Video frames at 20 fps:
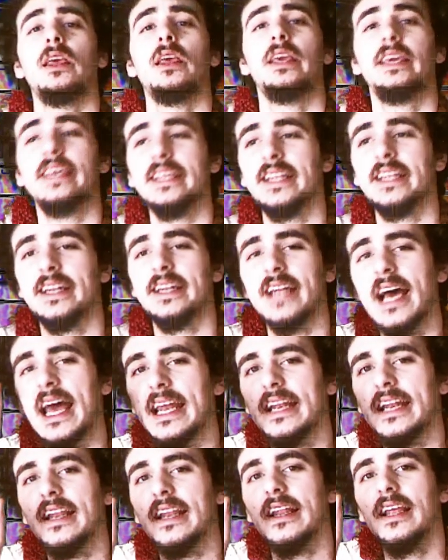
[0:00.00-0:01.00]
he did
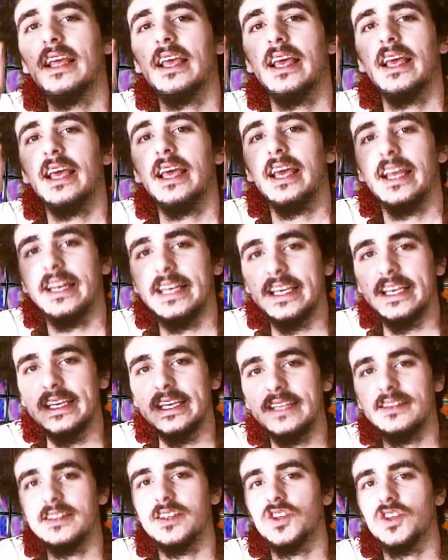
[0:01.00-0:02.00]
not
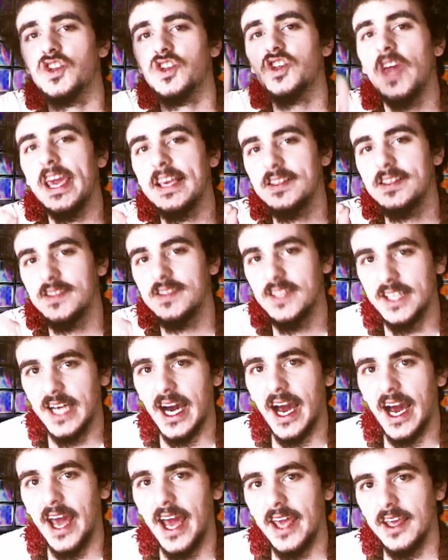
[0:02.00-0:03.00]
need to chase the
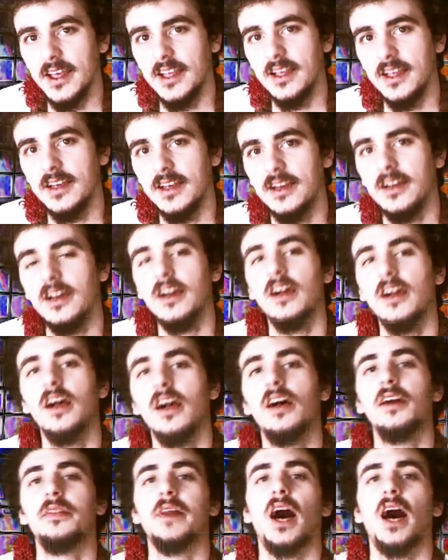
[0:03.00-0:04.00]
guy.
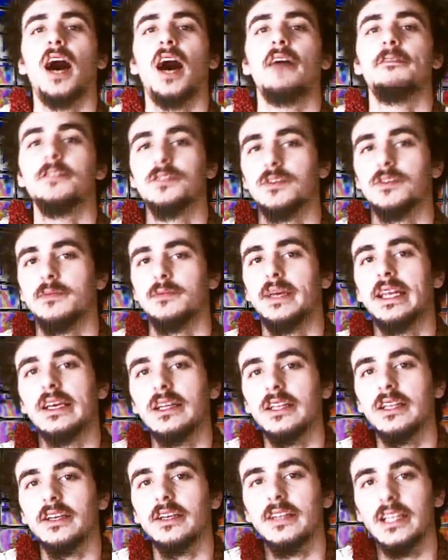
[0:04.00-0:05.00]
The officer made it
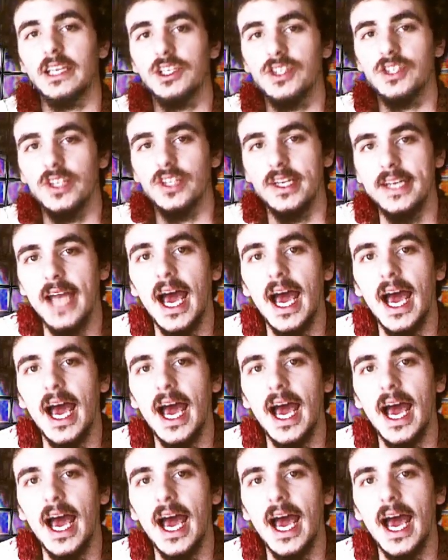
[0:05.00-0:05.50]
clear that he should